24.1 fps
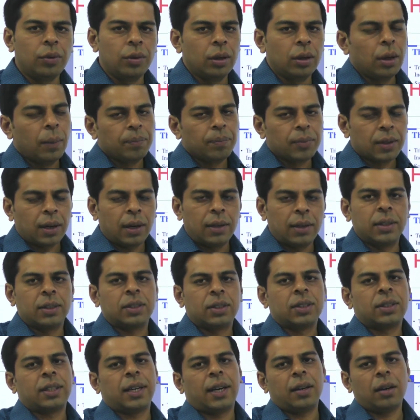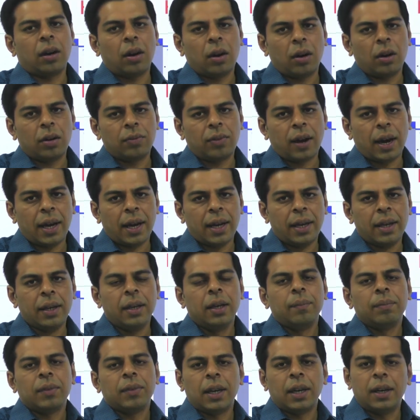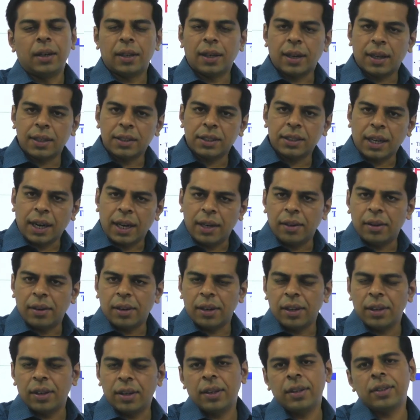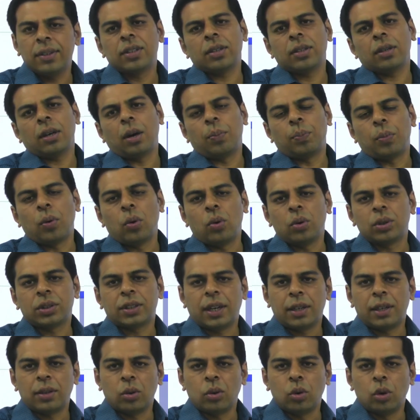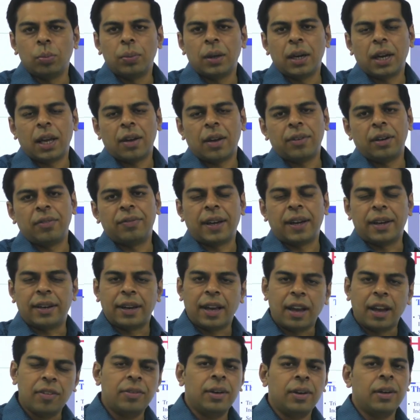understand why India's entry is opposed at global level whenever